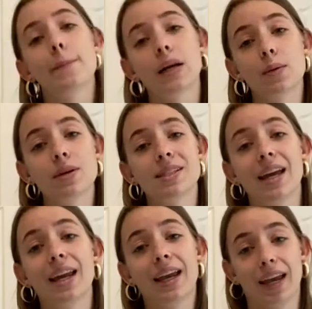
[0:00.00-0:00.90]
But I'm gonna say
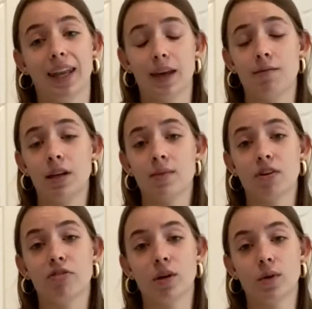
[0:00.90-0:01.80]
it again. Like me and my
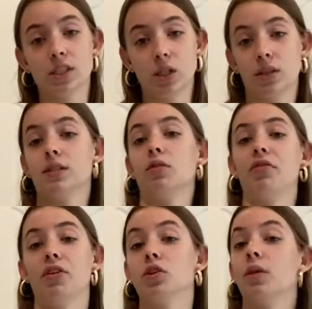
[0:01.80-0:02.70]
friend went to this little
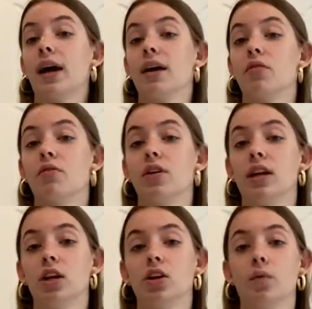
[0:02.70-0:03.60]
field we have
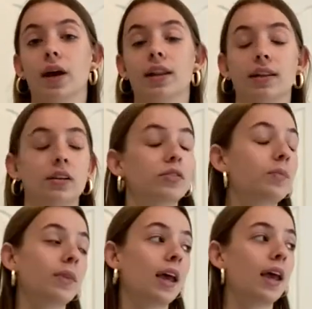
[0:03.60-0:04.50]
near where I live
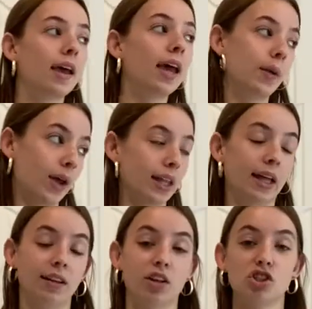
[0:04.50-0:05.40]
and we had
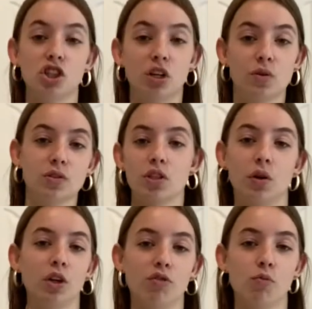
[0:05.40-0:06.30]
like lunch and it was so
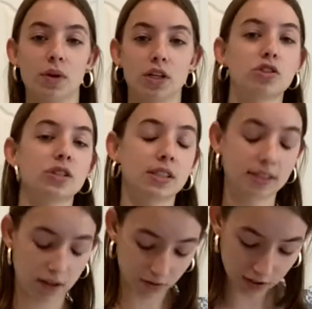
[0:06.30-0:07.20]
cute for pictures and
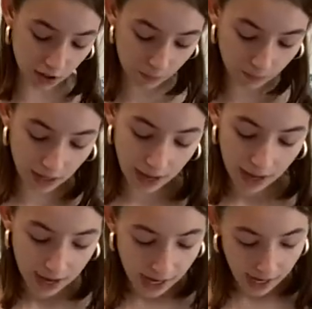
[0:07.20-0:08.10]
stuff. So
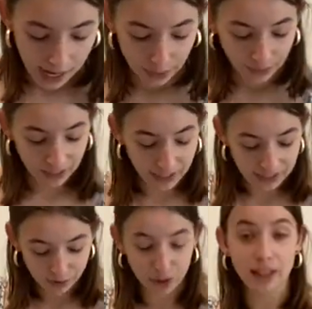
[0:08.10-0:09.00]
I really like it.
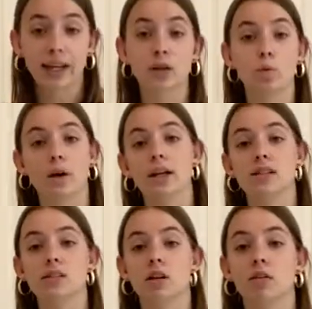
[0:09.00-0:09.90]
It's very
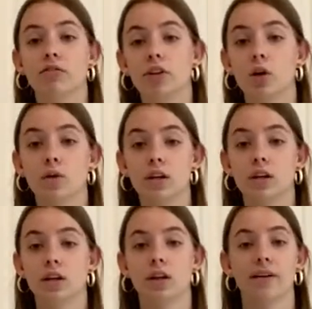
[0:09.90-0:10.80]
lightweight, so flowy.